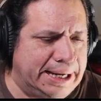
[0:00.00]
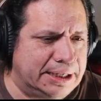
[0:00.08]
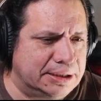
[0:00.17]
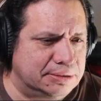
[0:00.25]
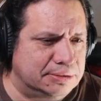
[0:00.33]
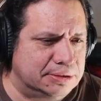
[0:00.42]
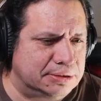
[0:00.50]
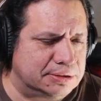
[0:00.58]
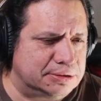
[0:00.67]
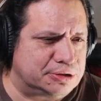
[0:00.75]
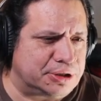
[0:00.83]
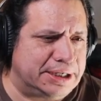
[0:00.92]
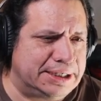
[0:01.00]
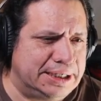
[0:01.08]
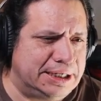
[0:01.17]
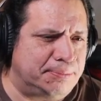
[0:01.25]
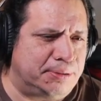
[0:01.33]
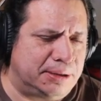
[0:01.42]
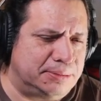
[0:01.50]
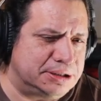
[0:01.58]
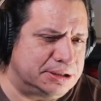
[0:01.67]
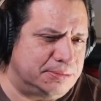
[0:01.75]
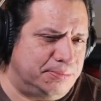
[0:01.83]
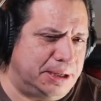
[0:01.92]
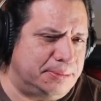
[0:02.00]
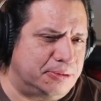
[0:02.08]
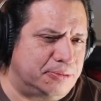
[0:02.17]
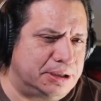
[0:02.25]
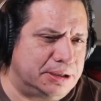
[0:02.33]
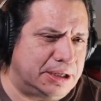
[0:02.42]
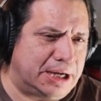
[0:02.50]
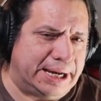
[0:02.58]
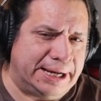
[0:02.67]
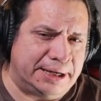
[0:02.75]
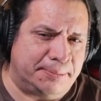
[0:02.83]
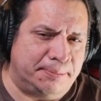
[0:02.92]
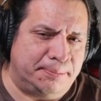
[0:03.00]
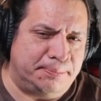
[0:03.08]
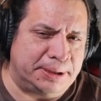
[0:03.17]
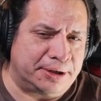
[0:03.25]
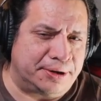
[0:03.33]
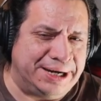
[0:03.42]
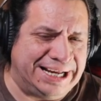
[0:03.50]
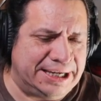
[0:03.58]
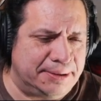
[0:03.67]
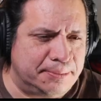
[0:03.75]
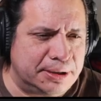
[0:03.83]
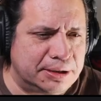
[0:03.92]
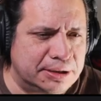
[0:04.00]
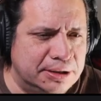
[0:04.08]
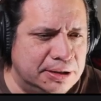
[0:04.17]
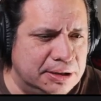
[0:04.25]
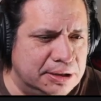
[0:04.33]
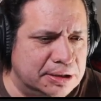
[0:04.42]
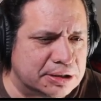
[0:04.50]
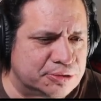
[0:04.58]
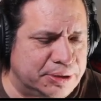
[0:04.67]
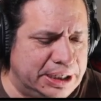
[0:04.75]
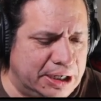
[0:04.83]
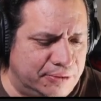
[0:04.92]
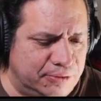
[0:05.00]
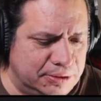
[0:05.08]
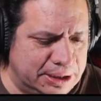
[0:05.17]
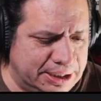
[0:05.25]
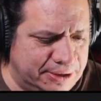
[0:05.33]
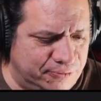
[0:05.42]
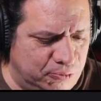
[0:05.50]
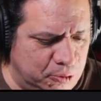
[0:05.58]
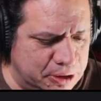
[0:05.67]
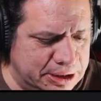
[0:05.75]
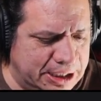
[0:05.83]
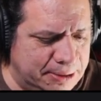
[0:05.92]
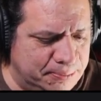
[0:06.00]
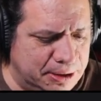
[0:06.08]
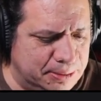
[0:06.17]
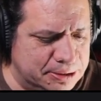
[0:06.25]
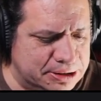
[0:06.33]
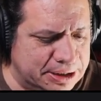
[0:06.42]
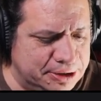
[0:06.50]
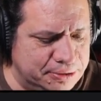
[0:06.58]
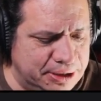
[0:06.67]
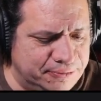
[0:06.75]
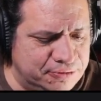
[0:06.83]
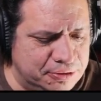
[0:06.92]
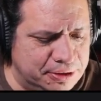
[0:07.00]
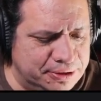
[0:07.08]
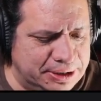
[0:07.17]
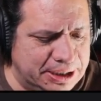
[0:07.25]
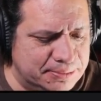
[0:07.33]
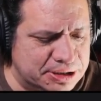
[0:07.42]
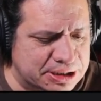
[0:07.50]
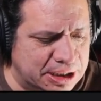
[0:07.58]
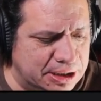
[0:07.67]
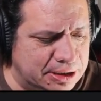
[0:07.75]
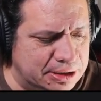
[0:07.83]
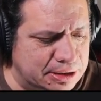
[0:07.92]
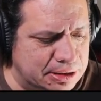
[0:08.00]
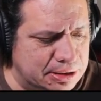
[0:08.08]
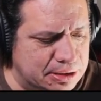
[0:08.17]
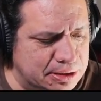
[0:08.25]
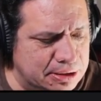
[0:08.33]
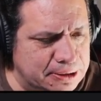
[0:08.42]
and try to get it published maybe when I had a bigger name. Because right now I've only have one game published. I do have two other games signed,